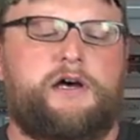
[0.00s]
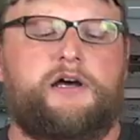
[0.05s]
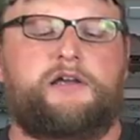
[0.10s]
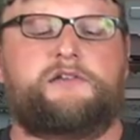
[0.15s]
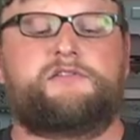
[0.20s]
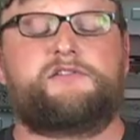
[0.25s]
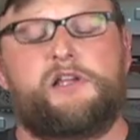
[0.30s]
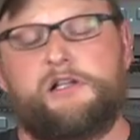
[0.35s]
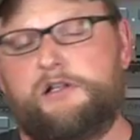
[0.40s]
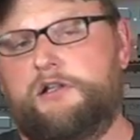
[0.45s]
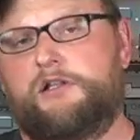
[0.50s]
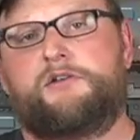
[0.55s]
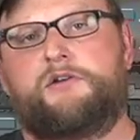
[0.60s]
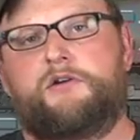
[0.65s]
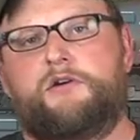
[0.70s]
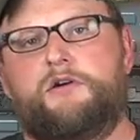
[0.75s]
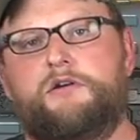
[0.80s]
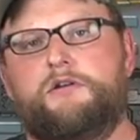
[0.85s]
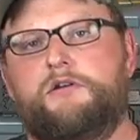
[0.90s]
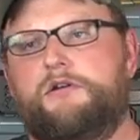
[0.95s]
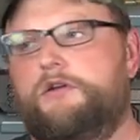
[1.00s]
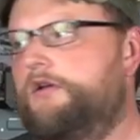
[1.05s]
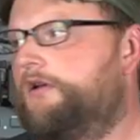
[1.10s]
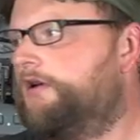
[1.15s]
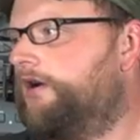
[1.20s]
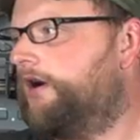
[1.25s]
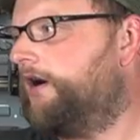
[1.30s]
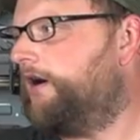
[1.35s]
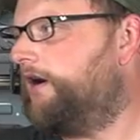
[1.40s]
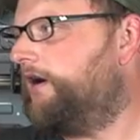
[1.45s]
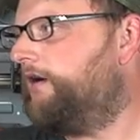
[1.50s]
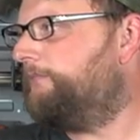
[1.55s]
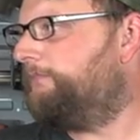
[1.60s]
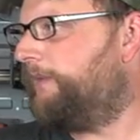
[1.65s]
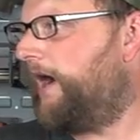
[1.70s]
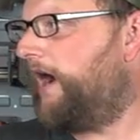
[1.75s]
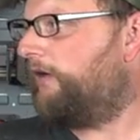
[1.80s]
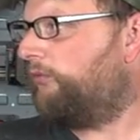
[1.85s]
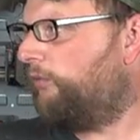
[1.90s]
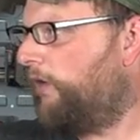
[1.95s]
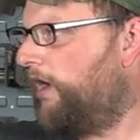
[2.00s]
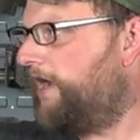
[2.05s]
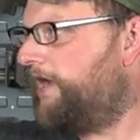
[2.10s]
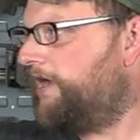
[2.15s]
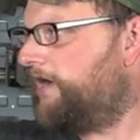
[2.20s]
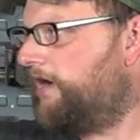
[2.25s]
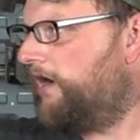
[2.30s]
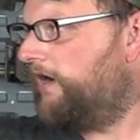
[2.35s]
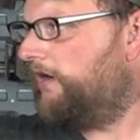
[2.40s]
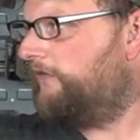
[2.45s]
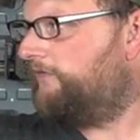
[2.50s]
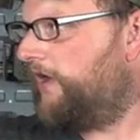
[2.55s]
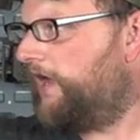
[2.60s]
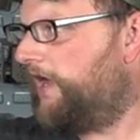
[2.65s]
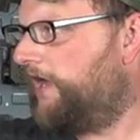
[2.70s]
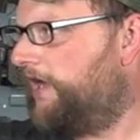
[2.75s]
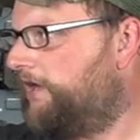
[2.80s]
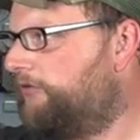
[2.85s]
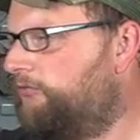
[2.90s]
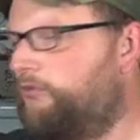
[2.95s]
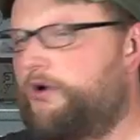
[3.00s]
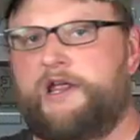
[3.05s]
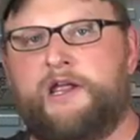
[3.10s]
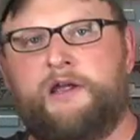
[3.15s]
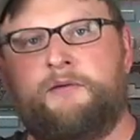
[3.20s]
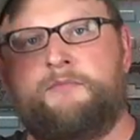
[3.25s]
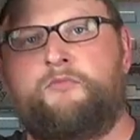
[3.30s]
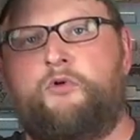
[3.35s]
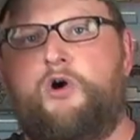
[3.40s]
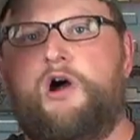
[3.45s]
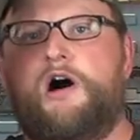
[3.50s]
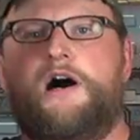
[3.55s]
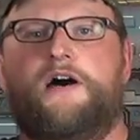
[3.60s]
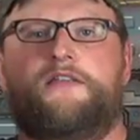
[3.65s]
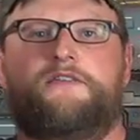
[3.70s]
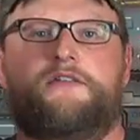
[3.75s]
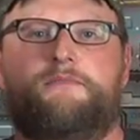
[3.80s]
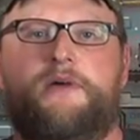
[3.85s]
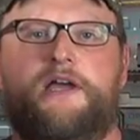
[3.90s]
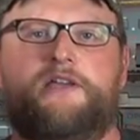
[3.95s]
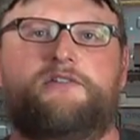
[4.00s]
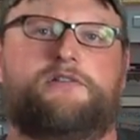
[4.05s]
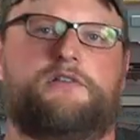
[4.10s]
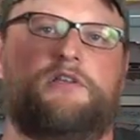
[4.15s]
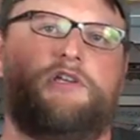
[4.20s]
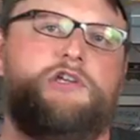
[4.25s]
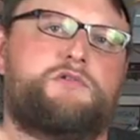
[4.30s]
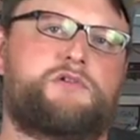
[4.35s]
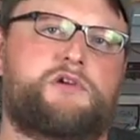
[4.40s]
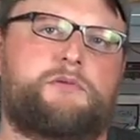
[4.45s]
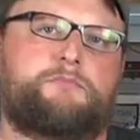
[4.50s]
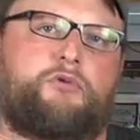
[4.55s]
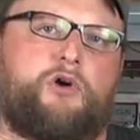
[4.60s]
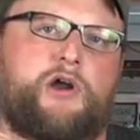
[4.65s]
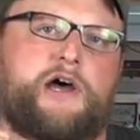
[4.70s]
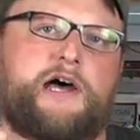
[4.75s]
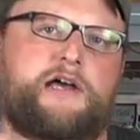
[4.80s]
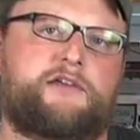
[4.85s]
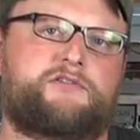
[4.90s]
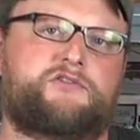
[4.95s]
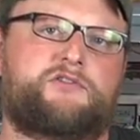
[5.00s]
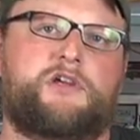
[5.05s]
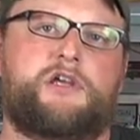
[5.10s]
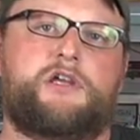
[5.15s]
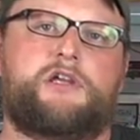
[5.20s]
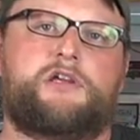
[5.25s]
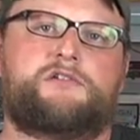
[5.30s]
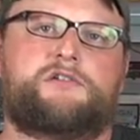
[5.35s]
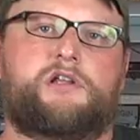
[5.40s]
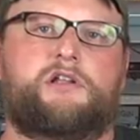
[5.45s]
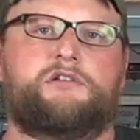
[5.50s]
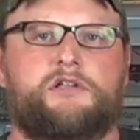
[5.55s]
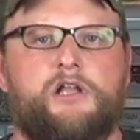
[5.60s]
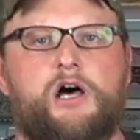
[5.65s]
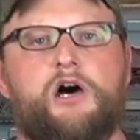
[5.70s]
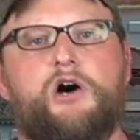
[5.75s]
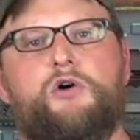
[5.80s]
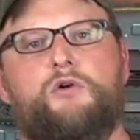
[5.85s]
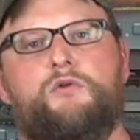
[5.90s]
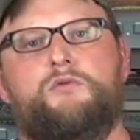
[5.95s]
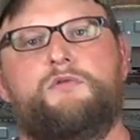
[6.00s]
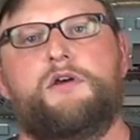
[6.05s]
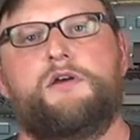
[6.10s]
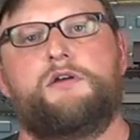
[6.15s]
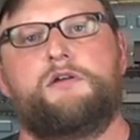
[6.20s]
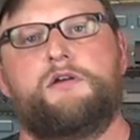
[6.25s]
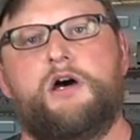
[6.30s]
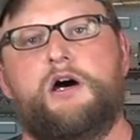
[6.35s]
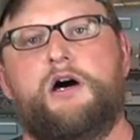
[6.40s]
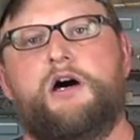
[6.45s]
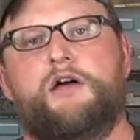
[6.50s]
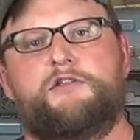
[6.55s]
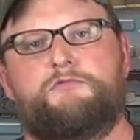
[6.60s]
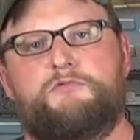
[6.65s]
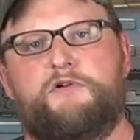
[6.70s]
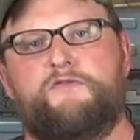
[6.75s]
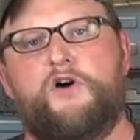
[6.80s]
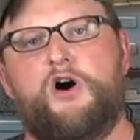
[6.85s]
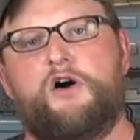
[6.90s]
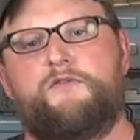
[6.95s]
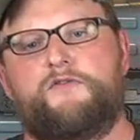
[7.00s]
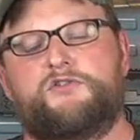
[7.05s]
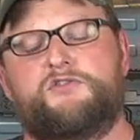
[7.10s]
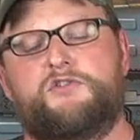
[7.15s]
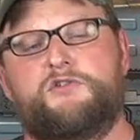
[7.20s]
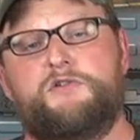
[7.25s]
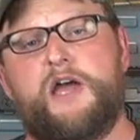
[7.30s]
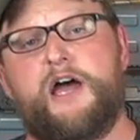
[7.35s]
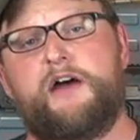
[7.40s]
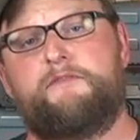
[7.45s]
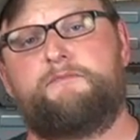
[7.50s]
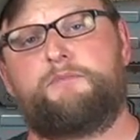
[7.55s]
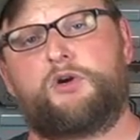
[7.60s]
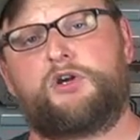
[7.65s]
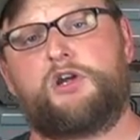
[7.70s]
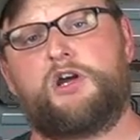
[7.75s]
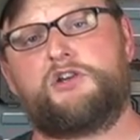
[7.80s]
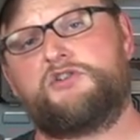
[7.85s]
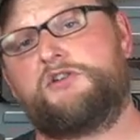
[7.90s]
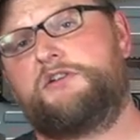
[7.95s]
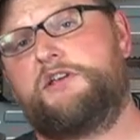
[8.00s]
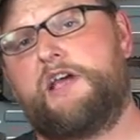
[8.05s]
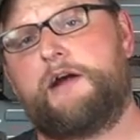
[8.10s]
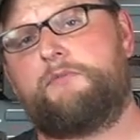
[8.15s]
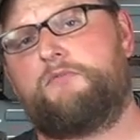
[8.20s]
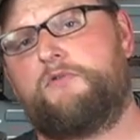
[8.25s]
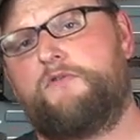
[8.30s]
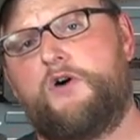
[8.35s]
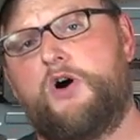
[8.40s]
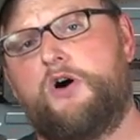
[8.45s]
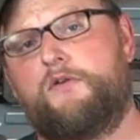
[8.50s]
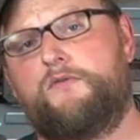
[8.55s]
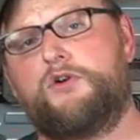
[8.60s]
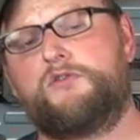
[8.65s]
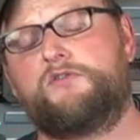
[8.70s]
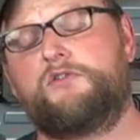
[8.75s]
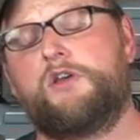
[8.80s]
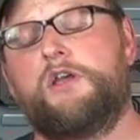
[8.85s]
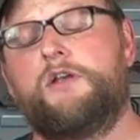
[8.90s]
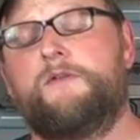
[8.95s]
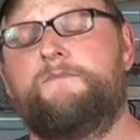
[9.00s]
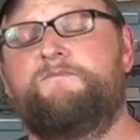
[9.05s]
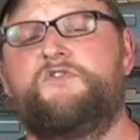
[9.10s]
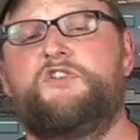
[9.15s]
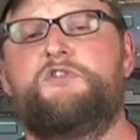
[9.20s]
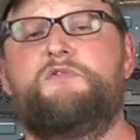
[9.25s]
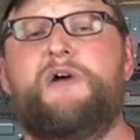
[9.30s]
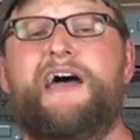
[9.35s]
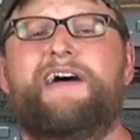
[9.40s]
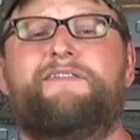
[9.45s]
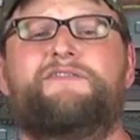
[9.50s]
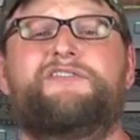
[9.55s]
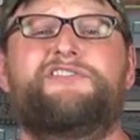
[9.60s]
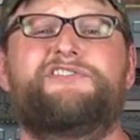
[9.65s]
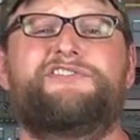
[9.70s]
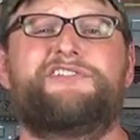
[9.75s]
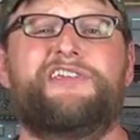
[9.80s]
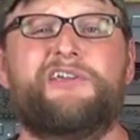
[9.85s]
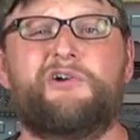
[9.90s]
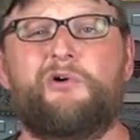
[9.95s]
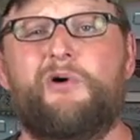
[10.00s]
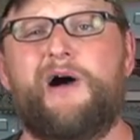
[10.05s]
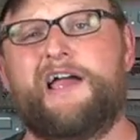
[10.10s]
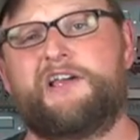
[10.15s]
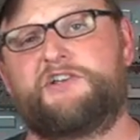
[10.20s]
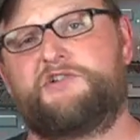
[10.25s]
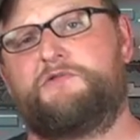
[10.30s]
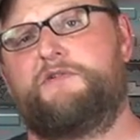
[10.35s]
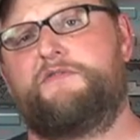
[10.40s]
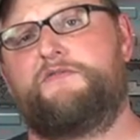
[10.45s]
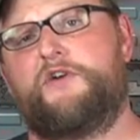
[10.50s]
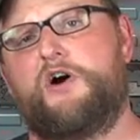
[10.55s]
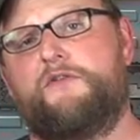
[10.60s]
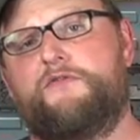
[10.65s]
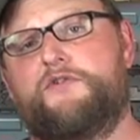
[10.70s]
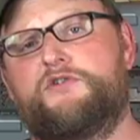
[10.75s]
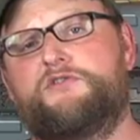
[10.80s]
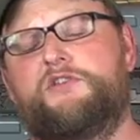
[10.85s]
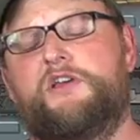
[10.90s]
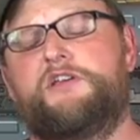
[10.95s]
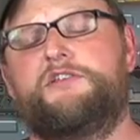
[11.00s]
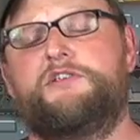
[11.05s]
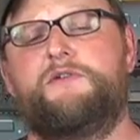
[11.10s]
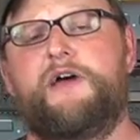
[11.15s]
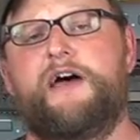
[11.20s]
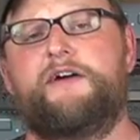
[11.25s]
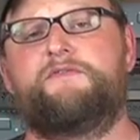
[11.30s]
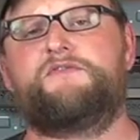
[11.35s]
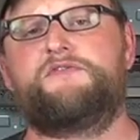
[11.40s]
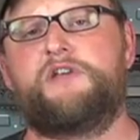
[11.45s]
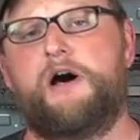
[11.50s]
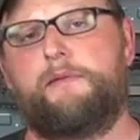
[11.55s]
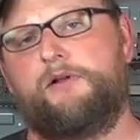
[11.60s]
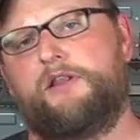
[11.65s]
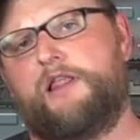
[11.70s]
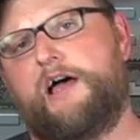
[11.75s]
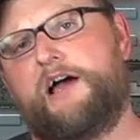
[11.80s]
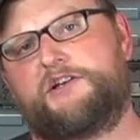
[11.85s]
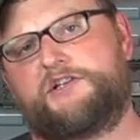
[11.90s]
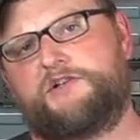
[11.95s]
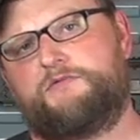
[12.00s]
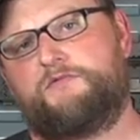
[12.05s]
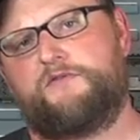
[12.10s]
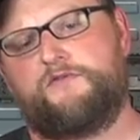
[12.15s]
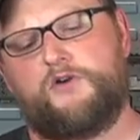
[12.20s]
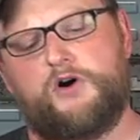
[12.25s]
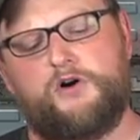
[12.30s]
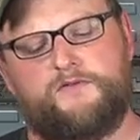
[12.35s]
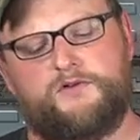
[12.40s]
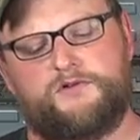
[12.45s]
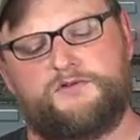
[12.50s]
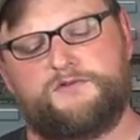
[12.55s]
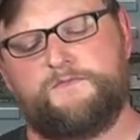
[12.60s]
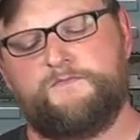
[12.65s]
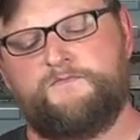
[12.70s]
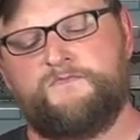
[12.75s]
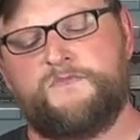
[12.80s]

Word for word: cylinder by way of a ramrod that basically you compress to load the revolver. So you have percussion cap revolvers, you have single action revolvers, and you have double action revolvers.